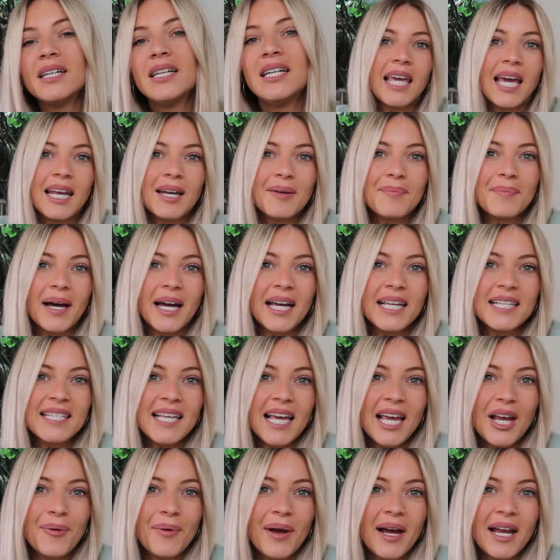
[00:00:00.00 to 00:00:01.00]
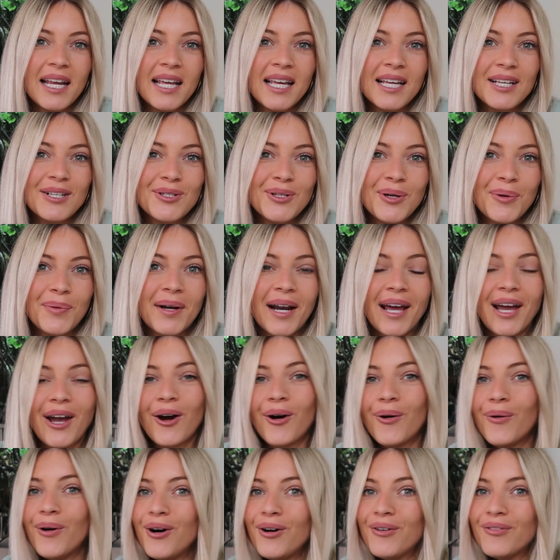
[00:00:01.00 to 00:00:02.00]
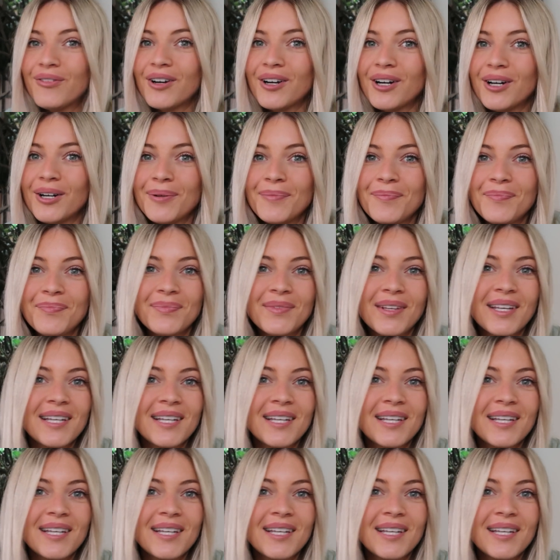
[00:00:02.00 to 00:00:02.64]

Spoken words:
getting my day ready, so when I go over,